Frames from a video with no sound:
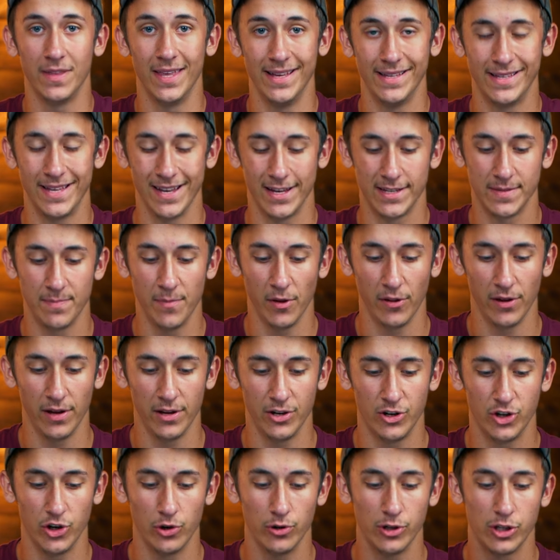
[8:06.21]
the 6
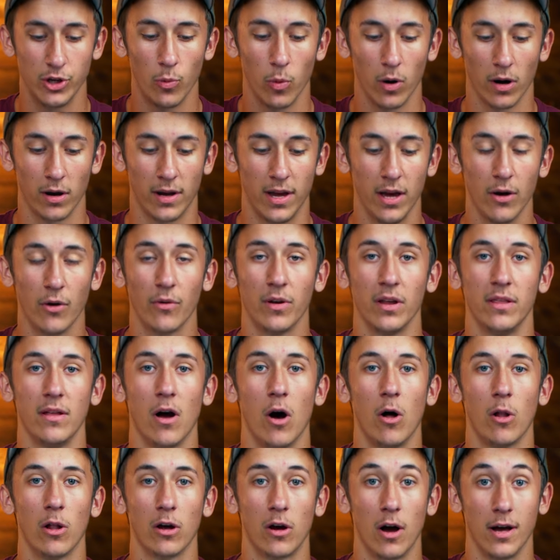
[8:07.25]
million Jews who were killed in the
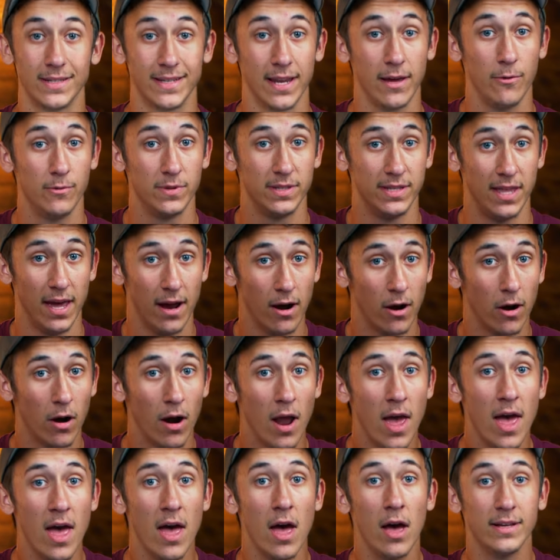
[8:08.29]
Holocaust. He was there
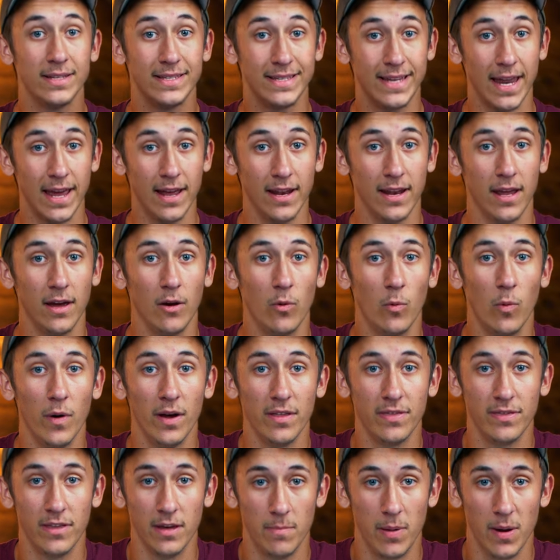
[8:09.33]
standing
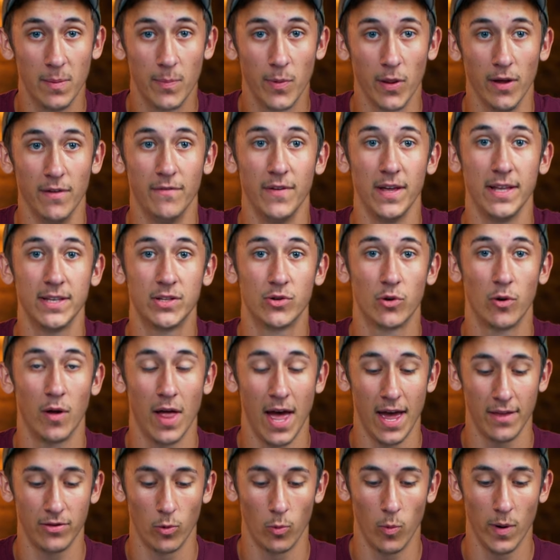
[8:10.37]
with the people of Israel
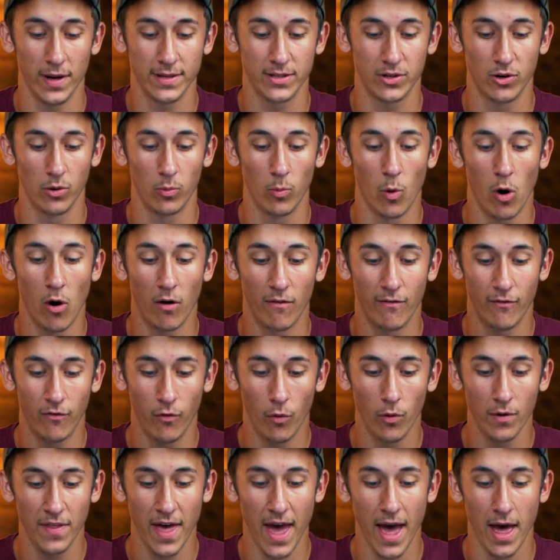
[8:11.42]
at the Western Wall
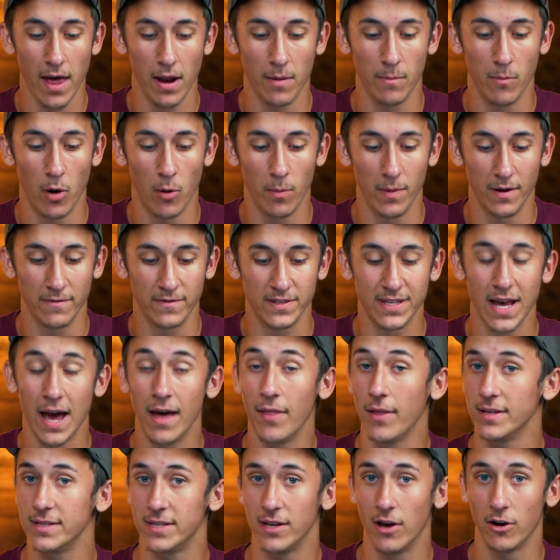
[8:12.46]
for that moment of
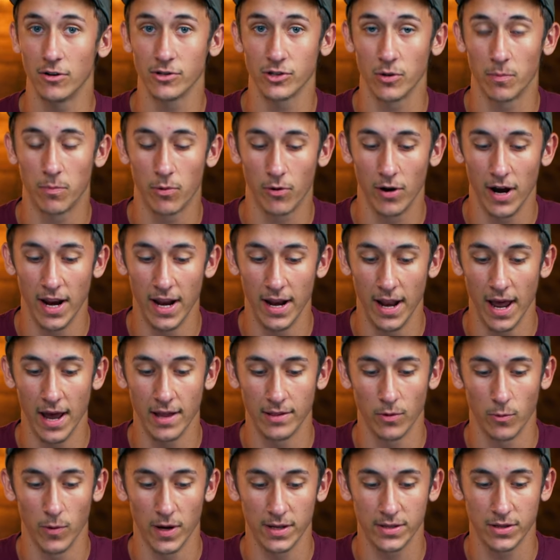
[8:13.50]
silence. They also prayed
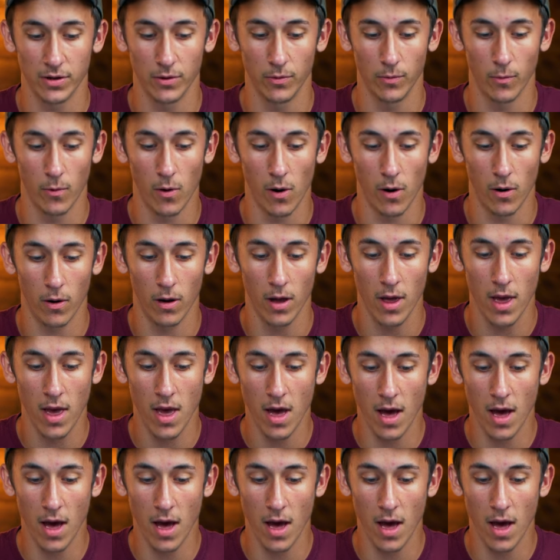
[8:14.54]
at the Western Wall.